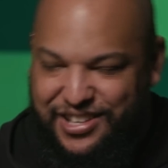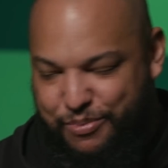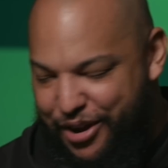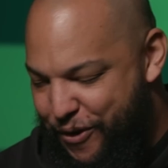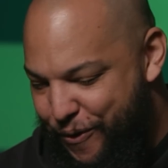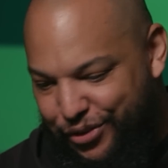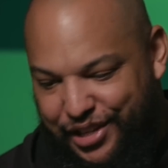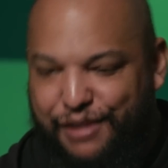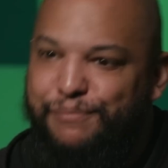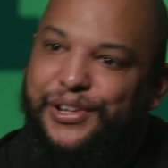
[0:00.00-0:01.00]
It's my
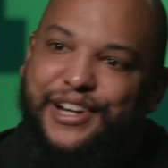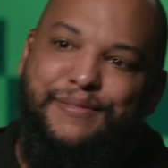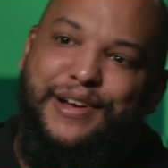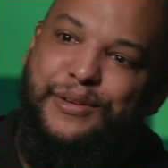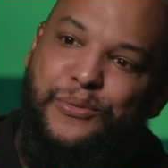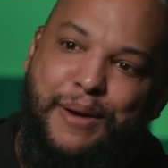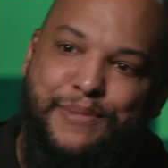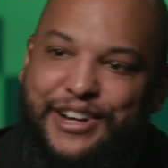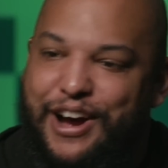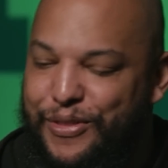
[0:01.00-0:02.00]
only complaint about the
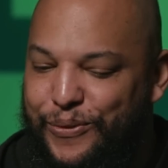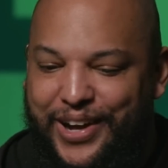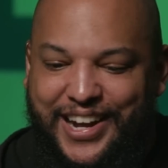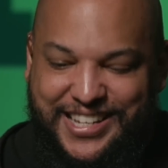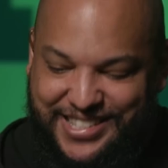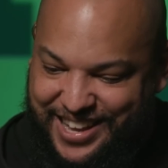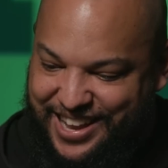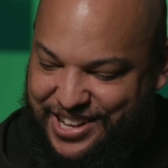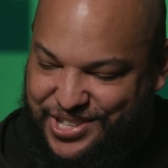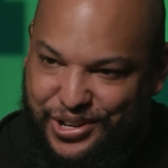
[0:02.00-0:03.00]
weapon. Otherwise,
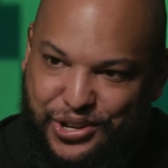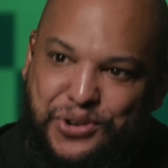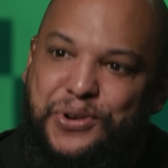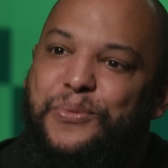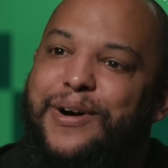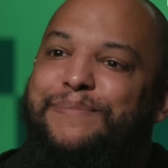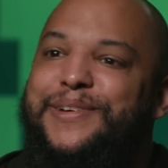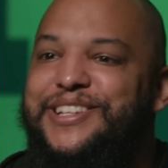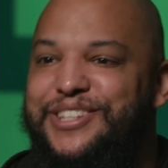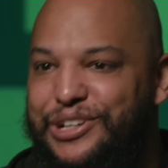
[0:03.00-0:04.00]
it's a good
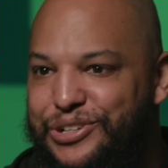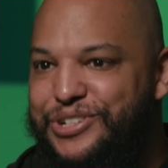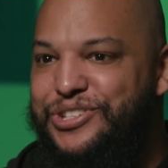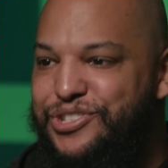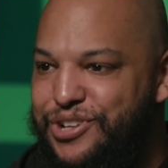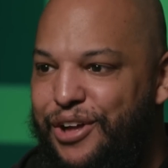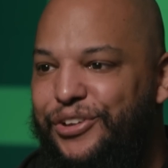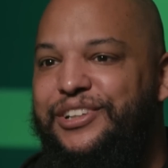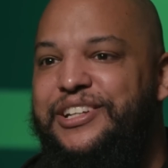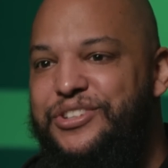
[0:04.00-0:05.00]
weapon. It's a good,
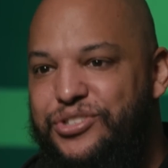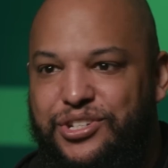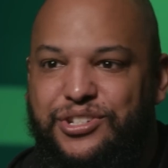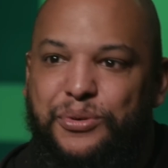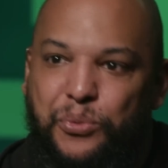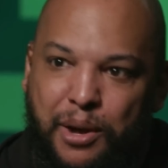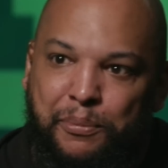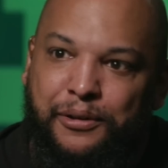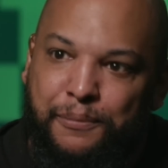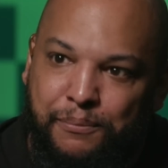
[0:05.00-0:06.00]
solid, consistent
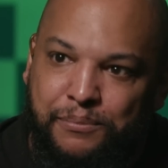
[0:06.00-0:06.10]
weapon.